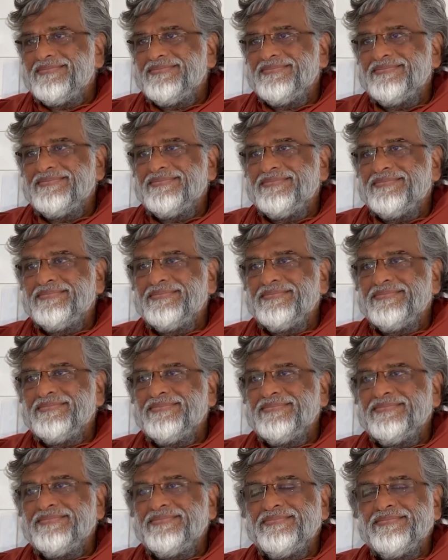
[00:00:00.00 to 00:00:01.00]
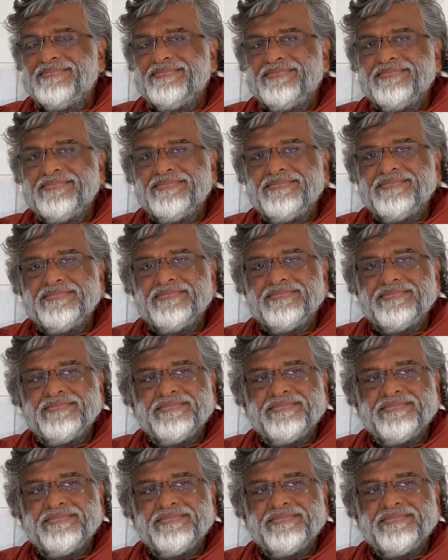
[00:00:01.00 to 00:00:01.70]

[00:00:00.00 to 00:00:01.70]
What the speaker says: Nobody speaks.